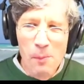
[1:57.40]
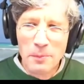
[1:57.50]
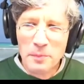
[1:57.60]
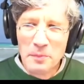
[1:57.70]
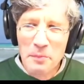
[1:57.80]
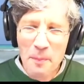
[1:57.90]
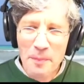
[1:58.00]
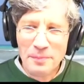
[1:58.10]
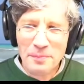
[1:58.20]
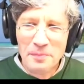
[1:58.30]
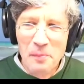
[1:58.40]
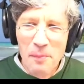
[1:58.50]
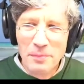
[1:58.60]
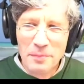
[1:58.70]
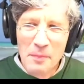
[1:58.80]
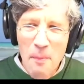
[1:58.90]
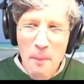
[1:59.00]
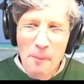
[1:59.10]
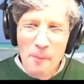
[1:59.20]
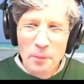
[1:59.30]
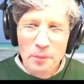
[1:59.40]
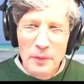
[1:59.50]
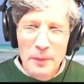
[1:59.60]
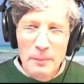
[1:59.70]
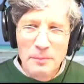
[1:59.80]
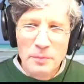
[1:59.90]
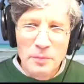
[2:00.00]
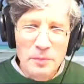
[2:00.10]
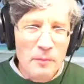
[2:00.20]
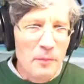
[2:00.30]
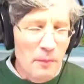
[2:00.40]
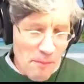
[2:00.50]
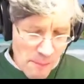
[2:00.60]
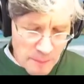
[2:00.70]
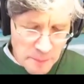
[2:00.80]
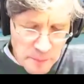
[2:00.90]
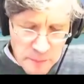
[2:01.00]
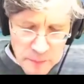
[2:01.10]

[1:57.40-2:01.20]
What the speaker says: etc., etc. So I don't know what to do. I'm going to do some